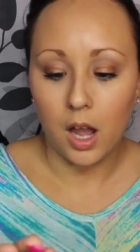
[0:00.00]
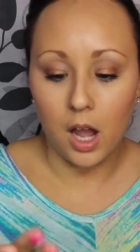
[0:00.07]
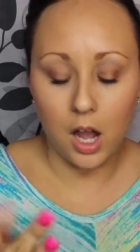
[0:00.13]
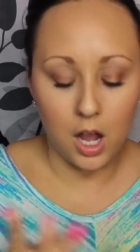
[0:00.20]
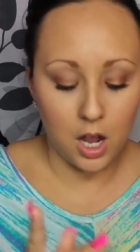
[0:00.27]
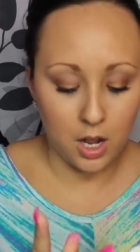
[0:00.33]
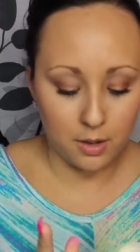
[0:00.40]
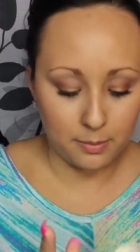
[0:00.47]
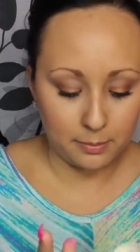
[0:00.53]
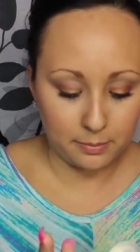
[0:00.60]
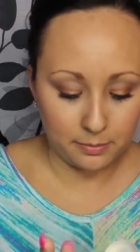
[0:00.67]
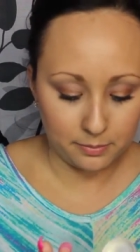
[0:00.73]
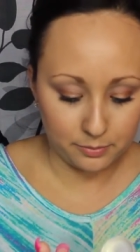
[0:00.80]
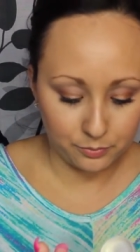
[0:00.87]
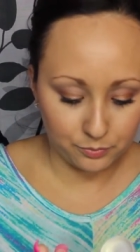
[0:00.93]

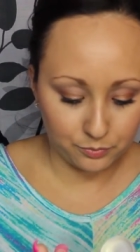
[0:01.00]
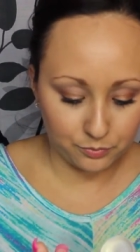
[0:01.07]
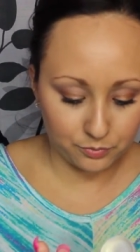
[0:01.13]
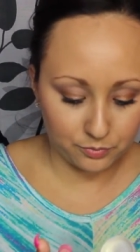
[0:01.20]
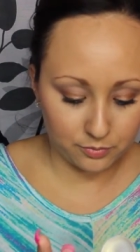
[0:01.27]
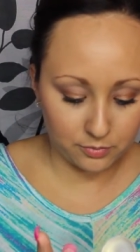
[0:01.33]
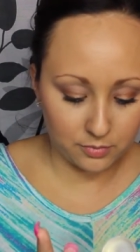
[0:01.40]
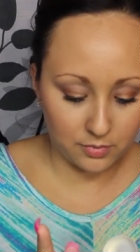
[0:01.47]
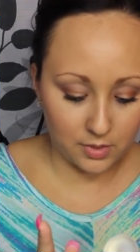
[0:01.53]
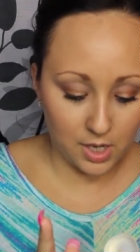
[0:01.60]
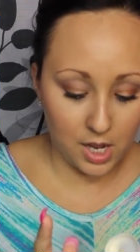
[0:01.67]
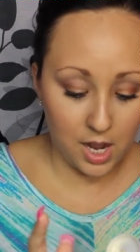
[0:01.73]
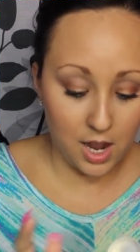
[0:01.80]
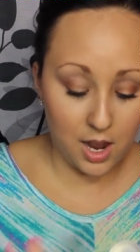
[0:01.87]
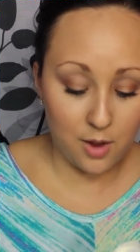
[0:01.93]
Um,
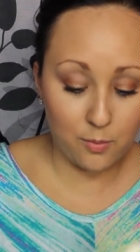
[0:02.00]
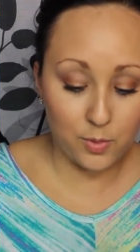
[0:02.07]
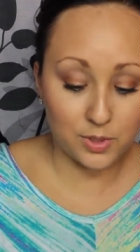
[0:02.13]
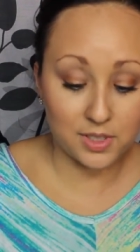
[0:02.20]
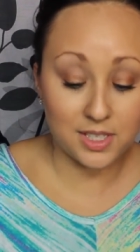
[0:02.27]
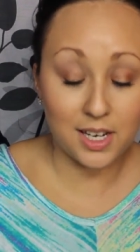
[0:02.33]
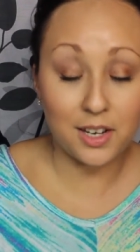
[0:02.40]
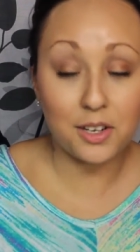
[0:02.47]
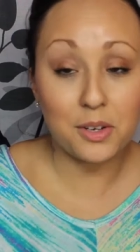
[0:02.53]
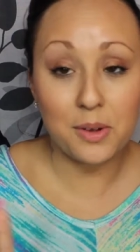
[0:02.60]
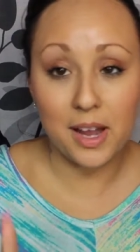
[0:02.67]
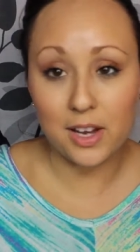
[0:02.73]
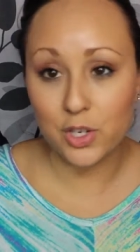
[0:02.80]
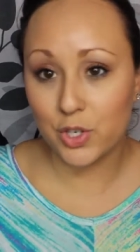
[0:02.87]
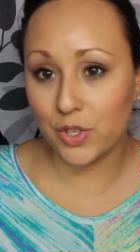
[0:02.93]
I will tell you,
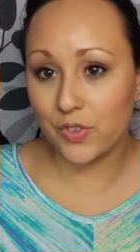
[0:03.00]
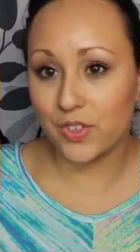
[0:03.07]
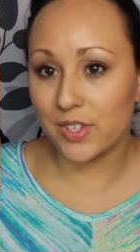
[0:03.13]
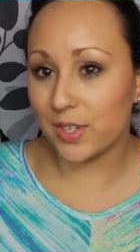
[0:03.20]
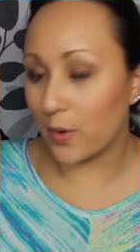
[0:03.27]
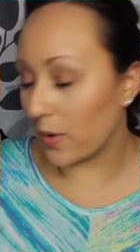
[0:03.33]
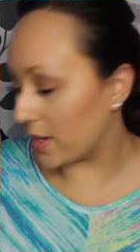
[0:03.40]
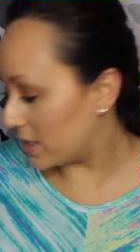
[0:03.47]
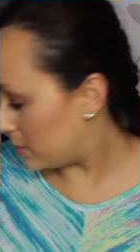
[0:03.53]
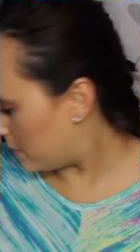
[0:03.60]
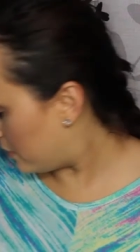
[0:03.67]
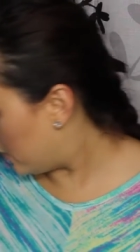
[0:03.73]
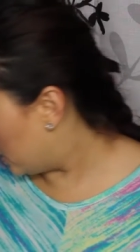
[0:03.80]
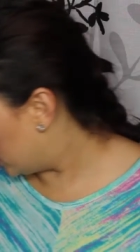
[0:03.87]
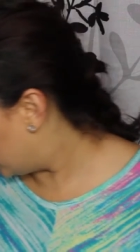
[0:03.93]
actually this is going to be
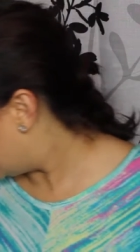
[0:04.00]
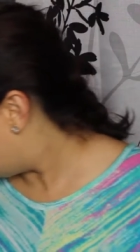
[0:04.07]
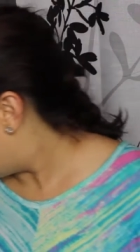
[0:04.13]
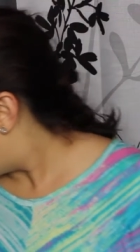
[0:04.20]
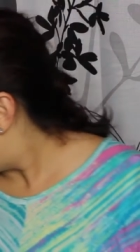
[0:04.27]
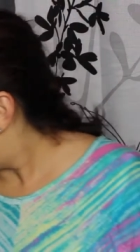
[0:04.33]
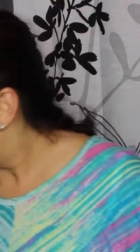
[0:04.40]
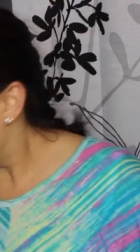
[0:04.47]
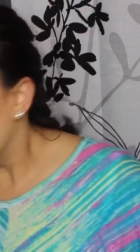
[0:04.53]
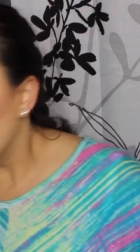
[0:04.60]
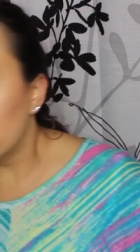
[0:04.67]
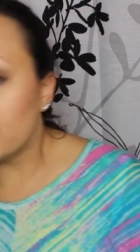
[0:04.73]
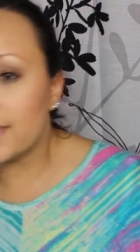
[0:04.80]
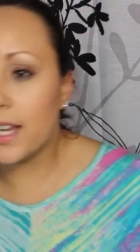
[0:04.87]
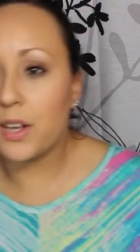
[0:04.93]
funny. I
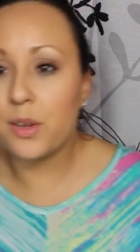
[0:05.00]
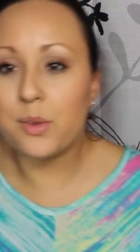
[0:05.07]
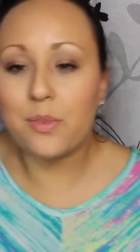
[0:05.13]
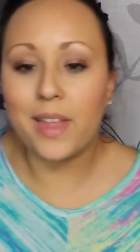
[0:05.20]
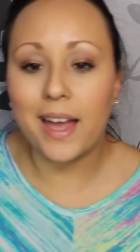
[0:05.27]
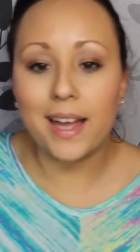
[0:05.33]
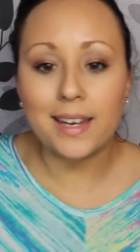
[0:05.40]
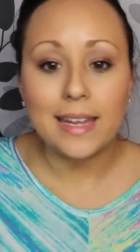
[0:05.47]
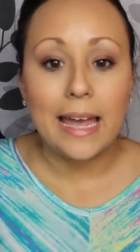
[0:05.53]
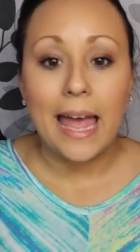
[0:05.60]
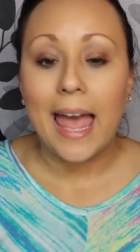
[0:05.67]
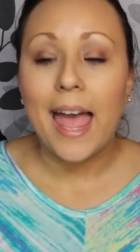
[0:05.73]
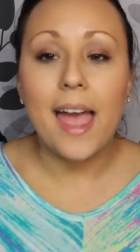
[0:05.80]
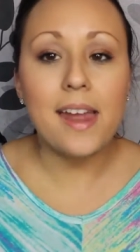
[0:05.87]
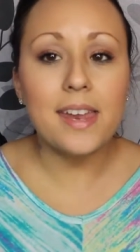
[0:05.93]
will tell you that
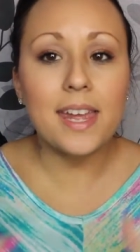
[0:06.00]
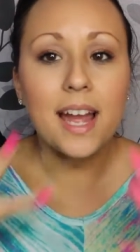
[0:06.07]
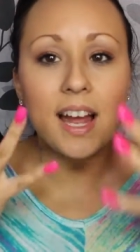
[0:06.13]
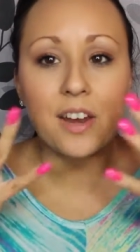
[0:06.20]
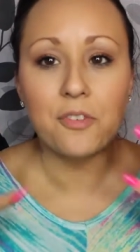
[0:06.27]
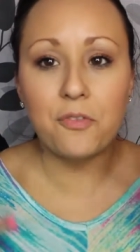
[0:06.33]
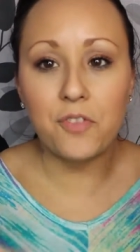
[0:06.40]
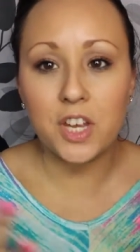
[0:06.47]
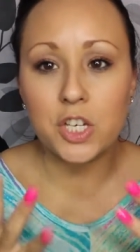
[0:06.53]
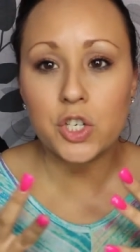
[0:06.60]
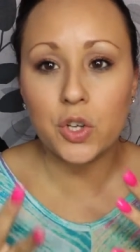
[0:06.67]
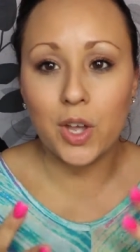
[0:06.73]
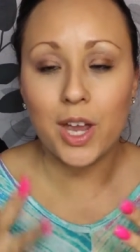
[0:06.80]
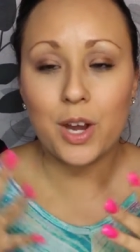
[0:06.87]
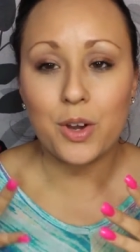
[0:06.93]
any kind of
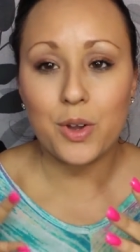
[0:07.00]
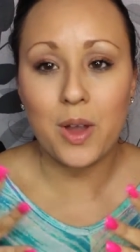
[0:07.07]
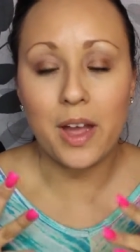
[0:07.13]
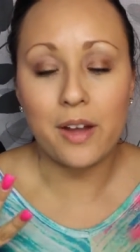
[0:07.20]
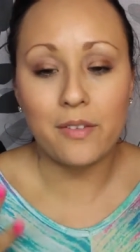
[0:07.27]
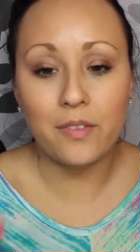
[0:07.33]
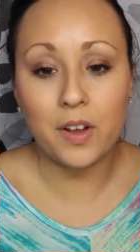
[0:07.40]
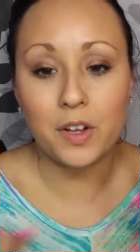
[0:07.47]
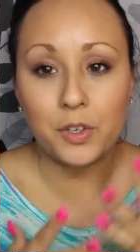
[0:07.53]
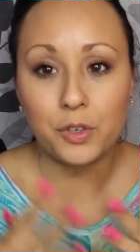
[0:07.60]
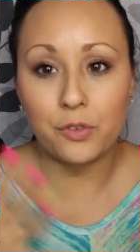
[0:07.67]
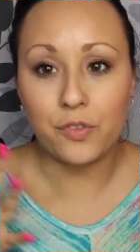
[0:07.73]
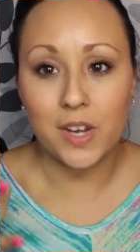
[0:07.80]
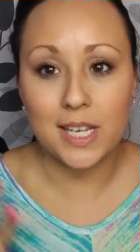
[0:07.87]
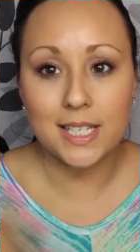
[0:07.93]
facial hair you have on
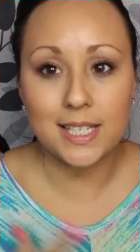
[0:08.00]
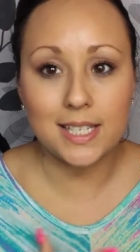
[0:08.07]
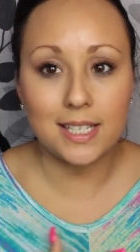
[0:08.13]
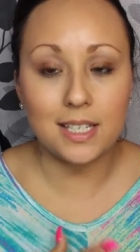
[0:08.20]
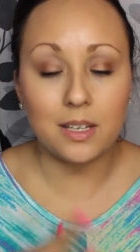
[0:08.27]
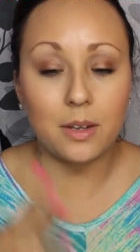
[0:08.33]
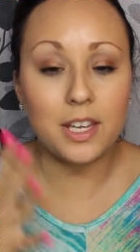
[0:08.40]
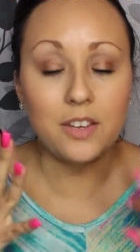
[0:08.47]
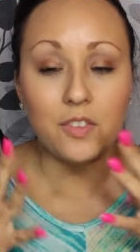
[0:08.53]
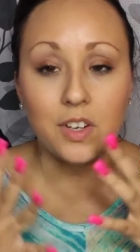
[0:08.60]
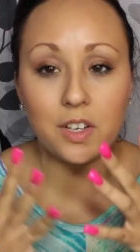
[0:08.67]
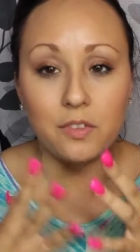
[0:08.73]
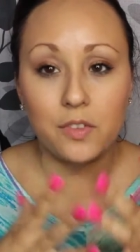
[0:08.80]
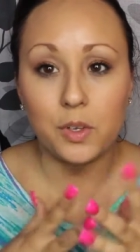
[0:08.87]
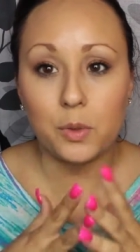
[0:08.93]
your face,
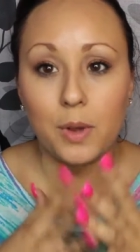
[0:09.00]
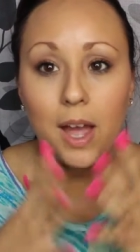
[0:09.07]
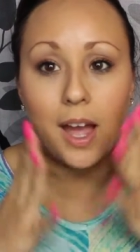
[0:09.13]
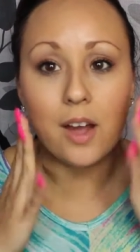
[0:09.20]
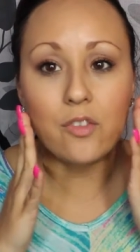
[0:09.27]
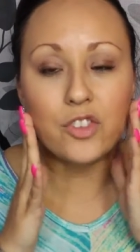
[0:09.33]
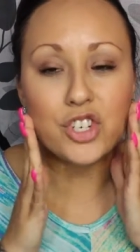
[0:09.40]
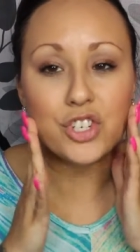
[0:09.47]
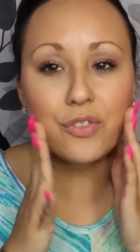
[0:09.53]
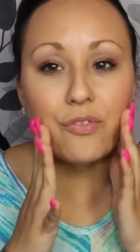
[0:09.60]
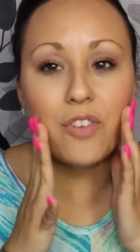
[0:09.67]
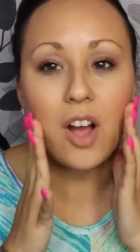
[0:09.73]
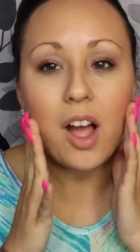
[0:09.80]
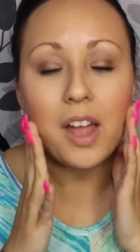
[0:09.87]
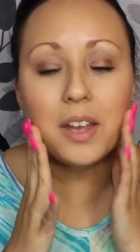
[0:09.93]
even if you have just
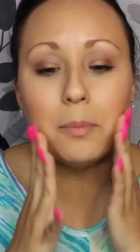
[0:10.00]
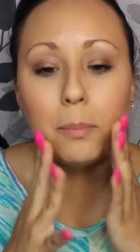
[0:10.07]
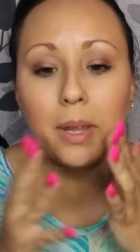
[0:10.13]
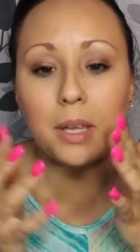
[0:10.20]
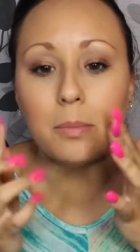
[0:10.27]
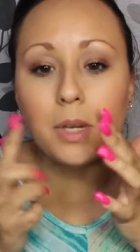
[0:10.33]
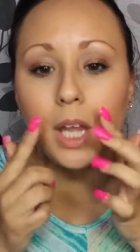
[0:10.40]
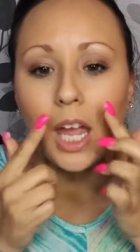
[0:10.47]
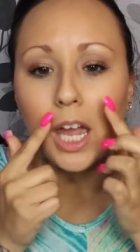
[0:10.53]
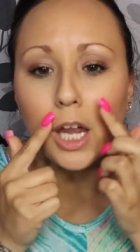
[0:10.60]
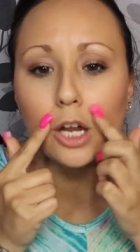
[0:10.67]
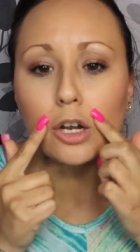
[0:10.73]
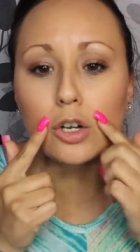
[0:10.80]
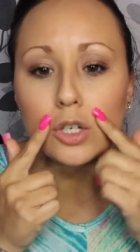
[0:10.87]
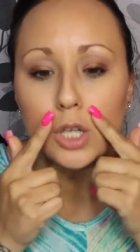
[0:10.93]
fine baby
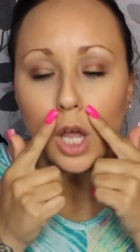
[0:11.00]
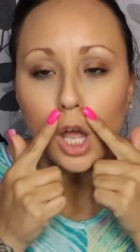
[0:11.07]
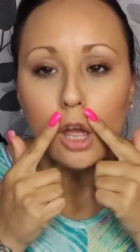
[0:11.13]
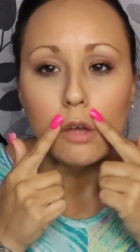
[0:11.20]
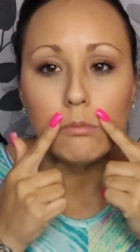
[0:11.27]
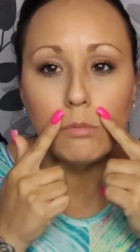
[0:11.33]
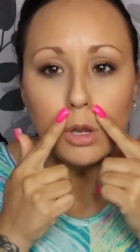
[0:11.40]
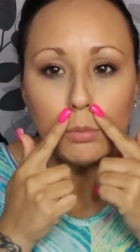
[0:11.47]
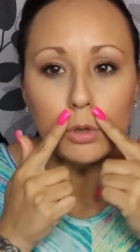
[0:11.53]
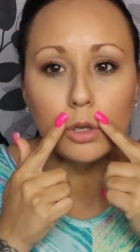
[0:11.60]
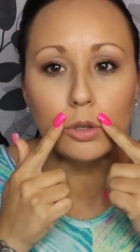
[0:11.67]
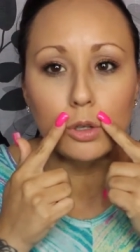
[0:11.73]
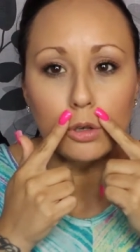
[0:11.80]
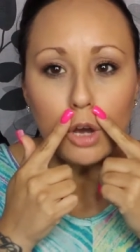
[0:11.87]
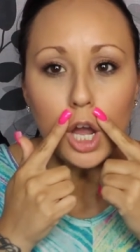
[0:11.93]
hairs, maybe a
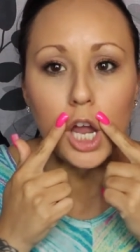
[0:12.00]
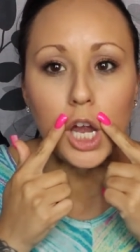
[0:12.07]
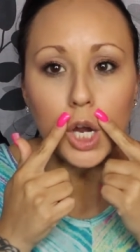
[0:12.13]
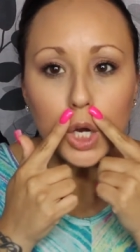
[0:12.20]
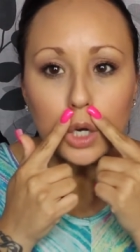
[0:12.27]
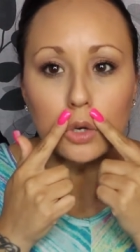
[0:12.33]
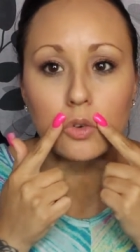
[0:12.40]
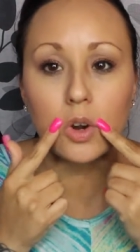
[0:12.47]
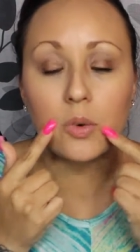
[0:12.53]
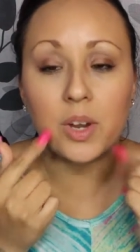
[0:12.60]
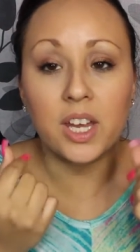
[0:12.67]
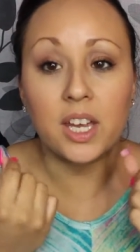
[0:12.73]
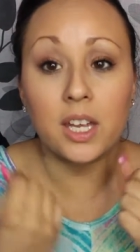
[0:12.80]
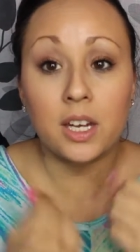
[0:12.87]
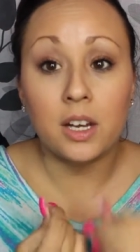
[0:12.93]
little hair
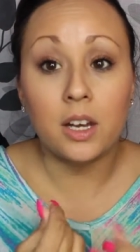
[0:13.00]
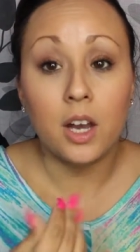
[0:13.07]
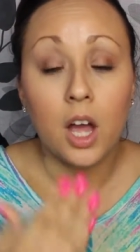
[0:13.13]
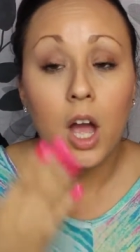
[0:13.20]
growing in